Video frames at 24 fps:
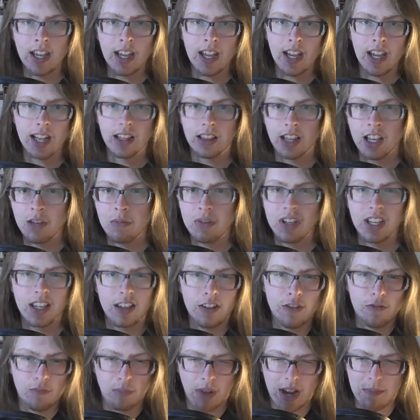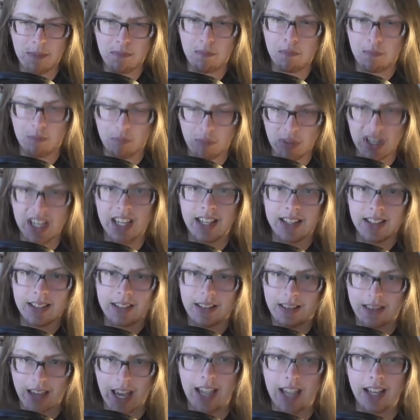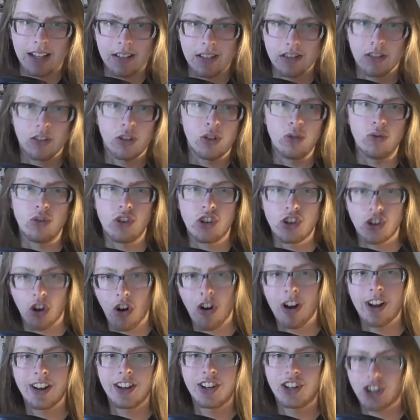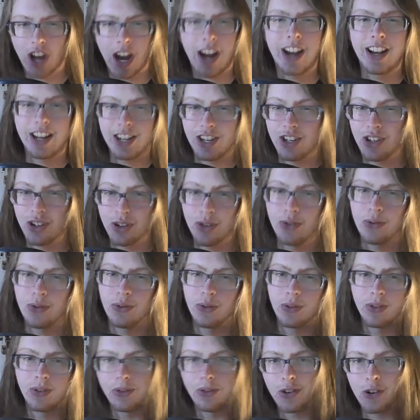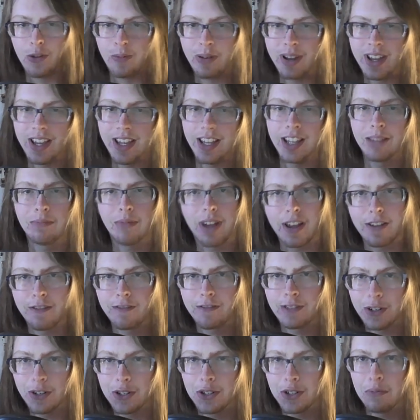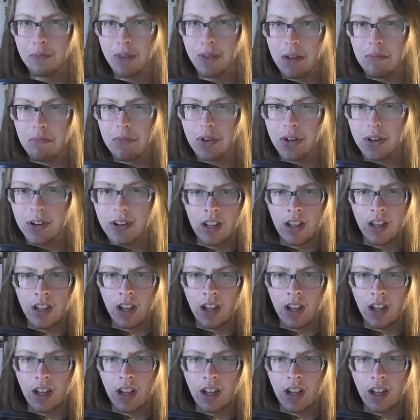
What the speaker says: And let me give my biggest thanks to Sean Shiny Shoes for being my first member.